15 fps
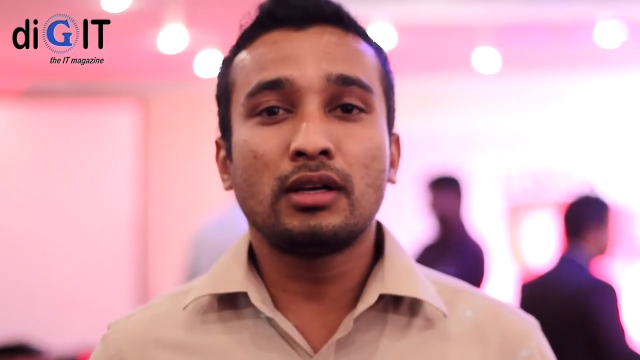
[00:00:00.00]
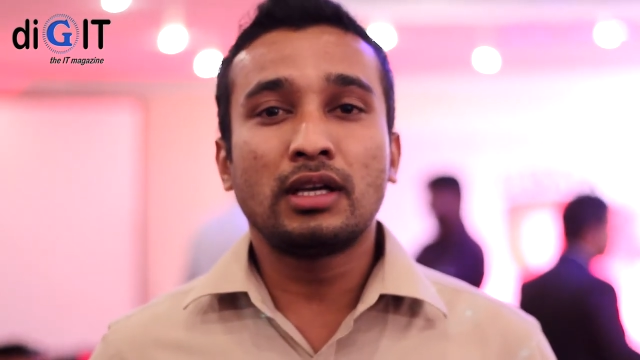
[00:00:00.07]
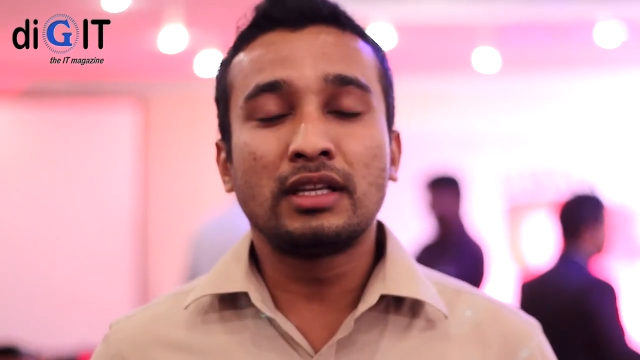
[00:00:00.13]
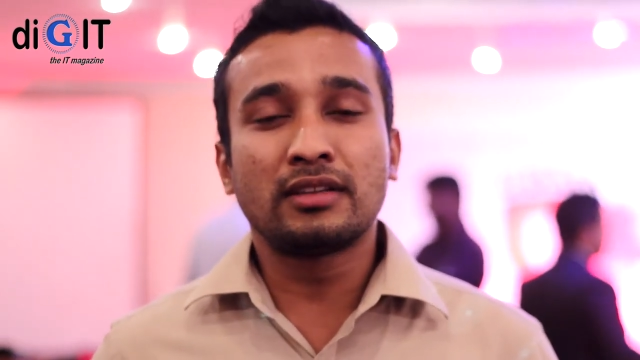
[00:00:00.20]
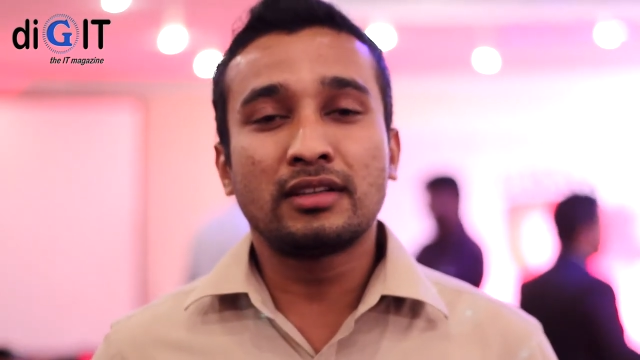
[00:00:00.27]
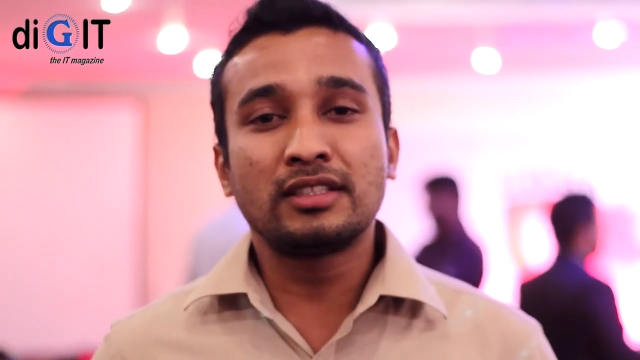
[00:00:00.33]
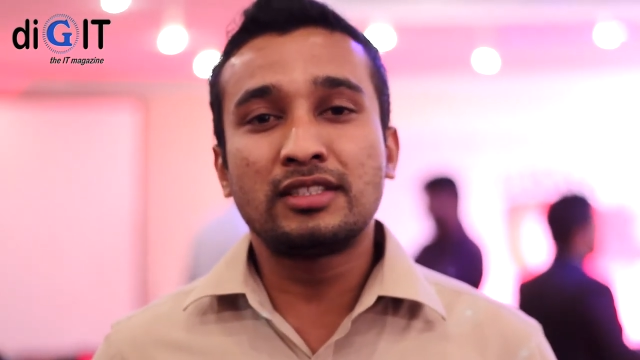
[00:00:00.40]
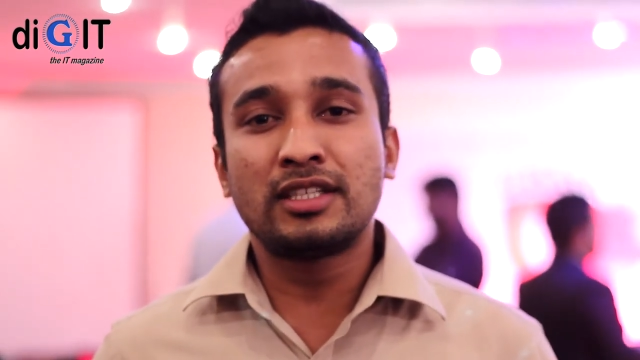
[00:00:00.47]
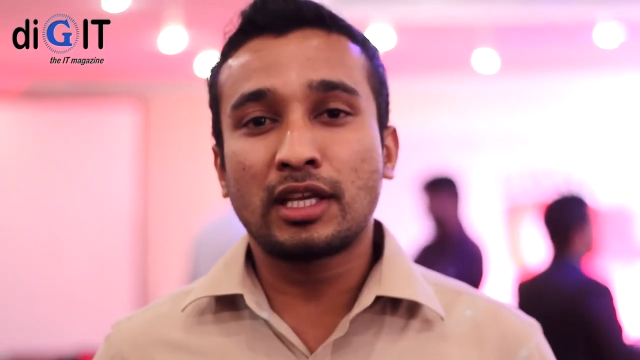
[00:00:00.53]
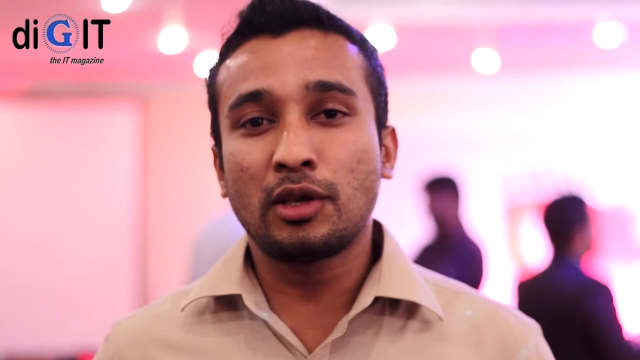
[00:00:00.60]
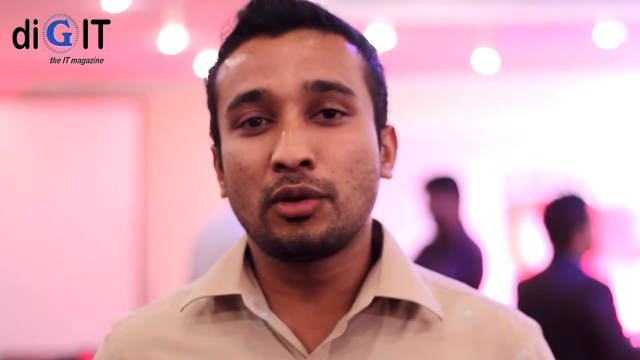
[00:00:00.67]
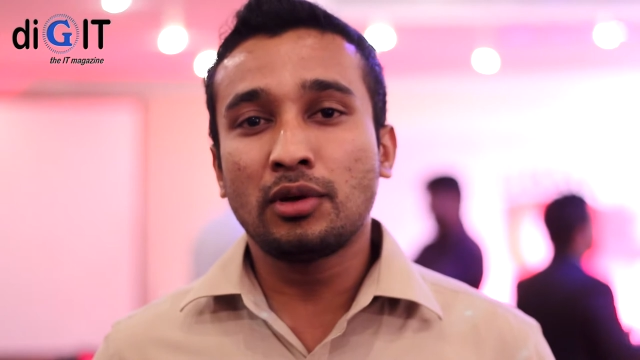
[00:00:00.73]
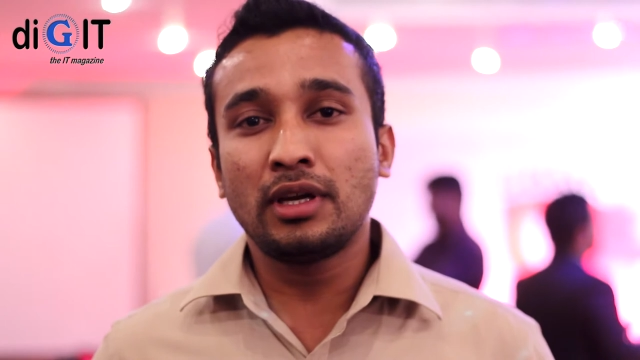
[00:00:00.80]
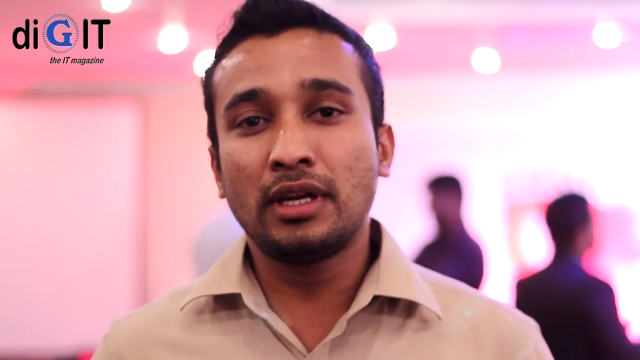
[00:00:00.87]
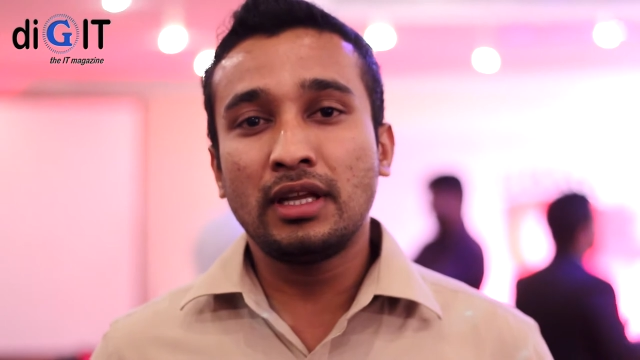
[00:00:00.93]
Internet
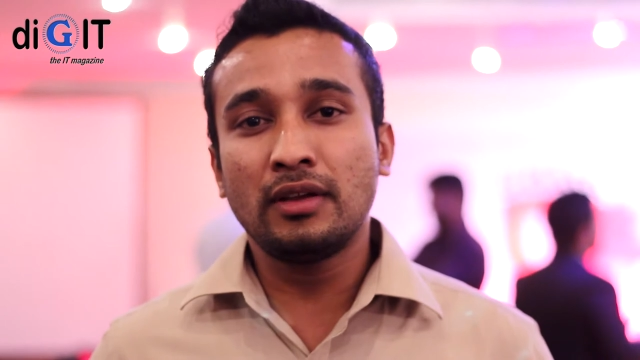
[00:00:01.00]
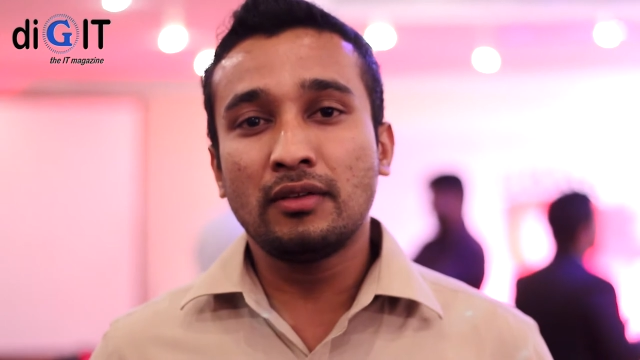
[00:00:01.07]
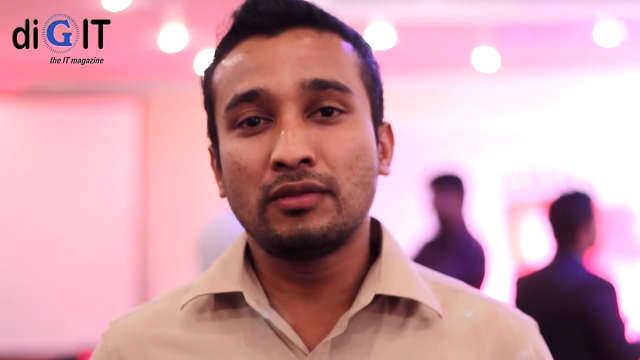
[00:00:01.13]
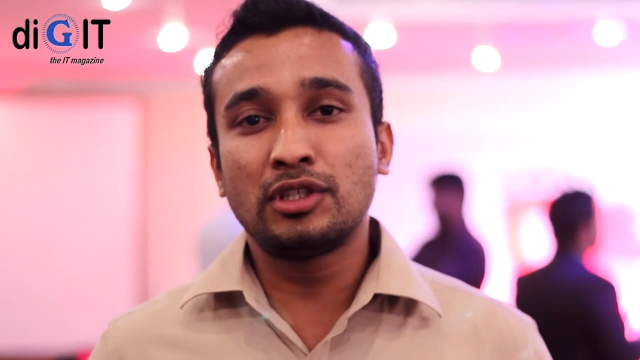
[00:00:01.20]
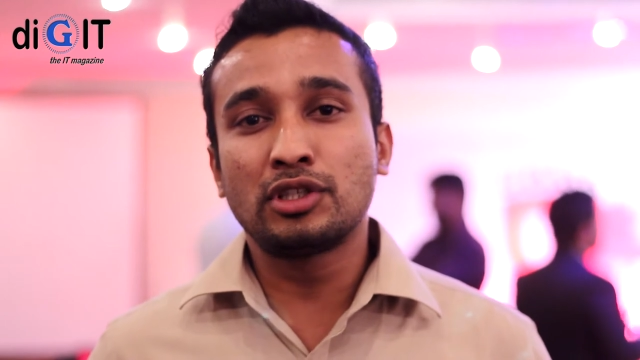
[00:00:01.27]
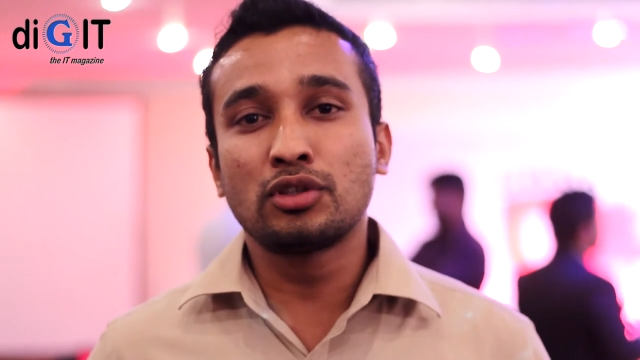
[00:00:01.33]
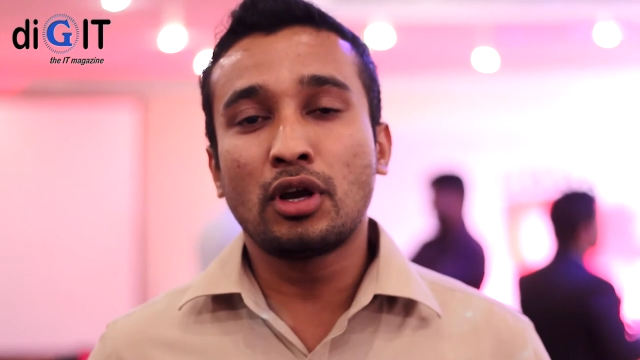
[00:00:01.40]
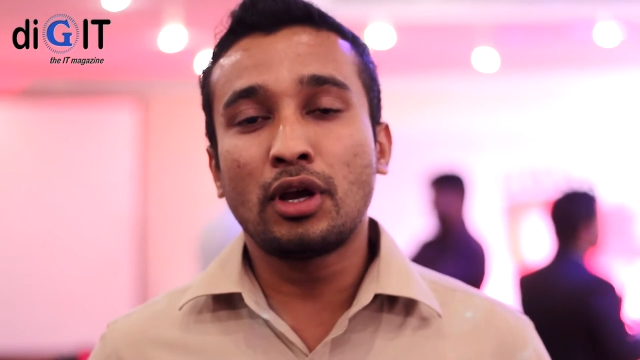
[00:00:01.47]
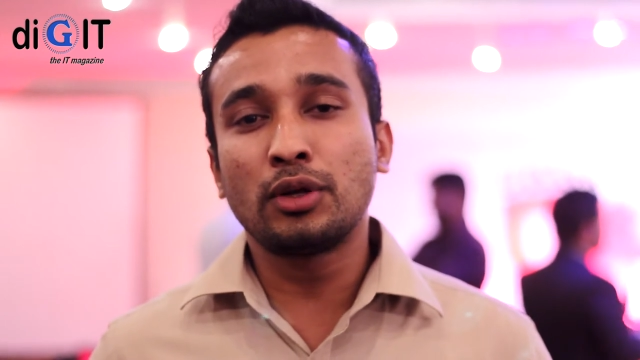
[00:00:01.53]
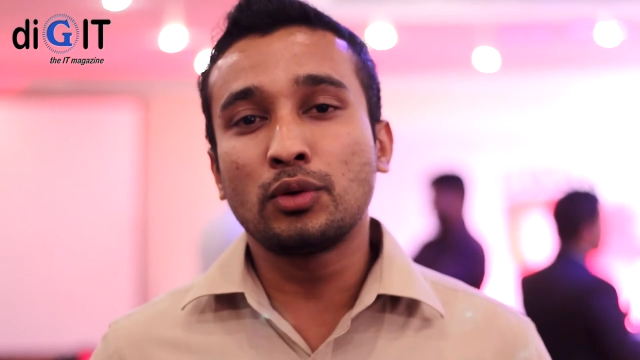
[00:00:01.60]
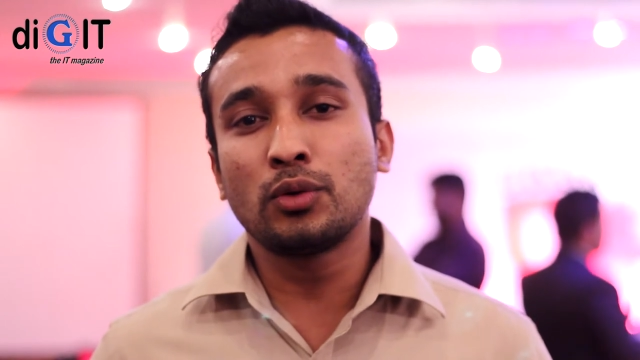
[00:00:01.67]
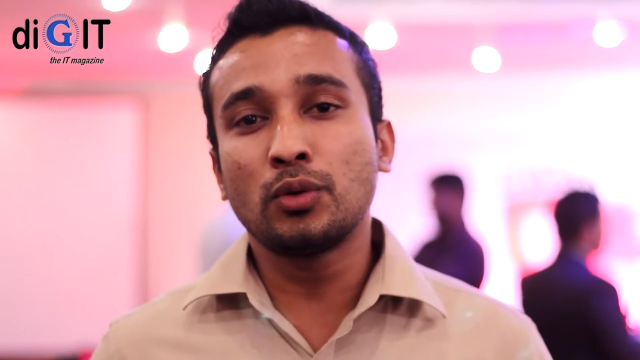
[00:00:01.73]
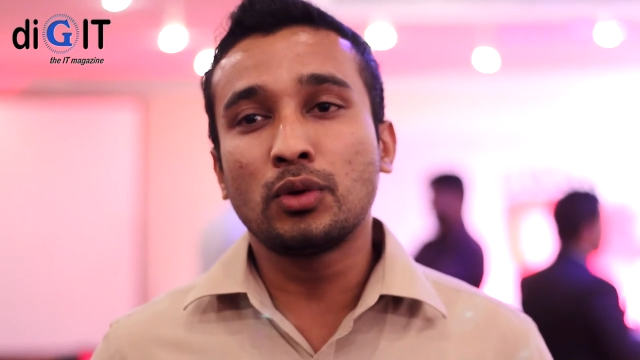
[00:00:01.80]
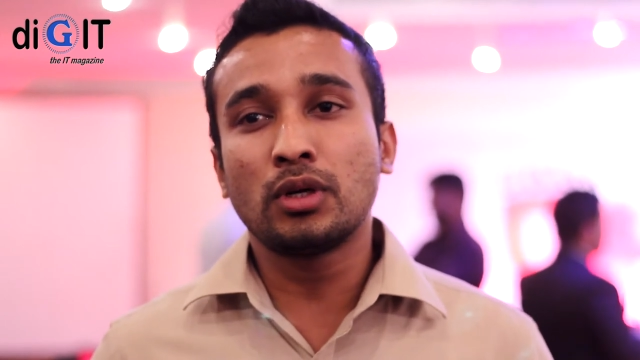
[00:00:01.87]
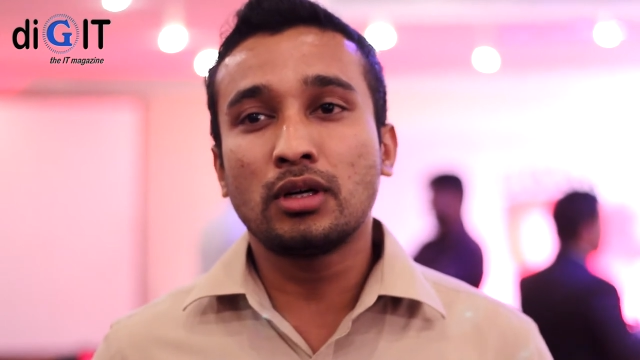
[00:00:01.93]
Security, which is going to